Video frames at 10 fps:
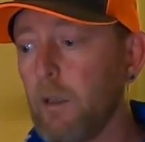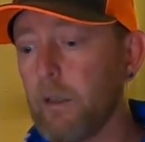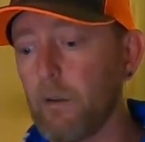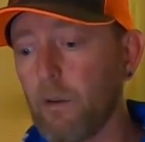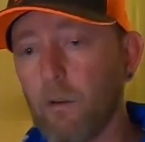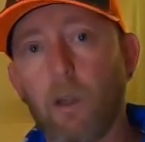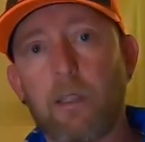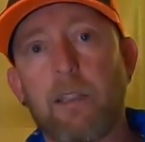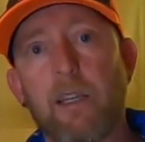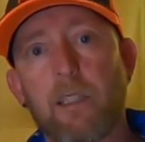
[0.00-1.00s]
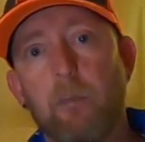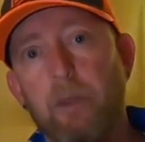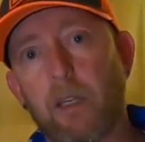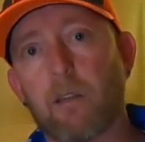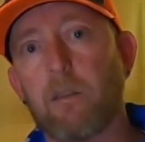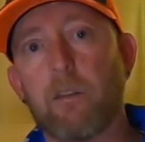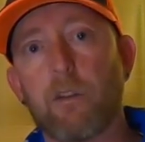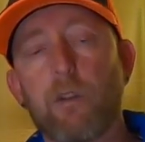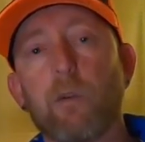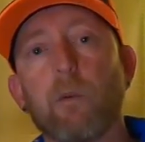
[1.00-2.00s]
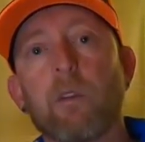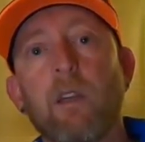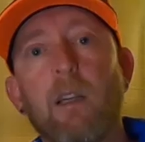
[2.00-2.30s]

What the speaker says: There are a lot of days that because of the suit,